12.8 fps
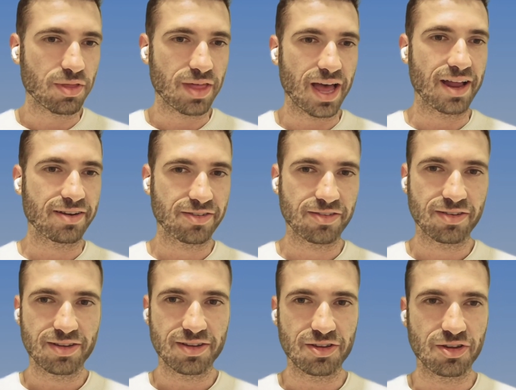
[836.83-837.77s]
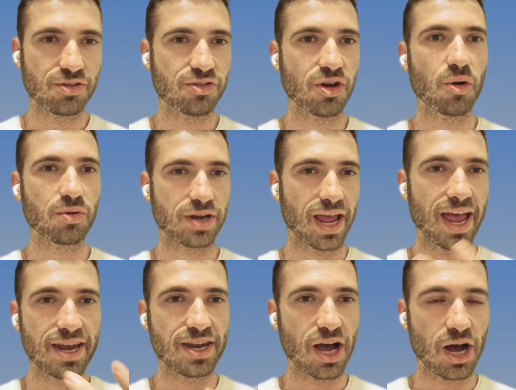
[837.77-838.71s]
that you don't
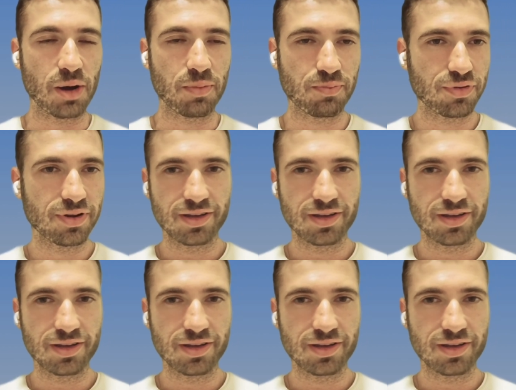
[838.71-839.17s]
end up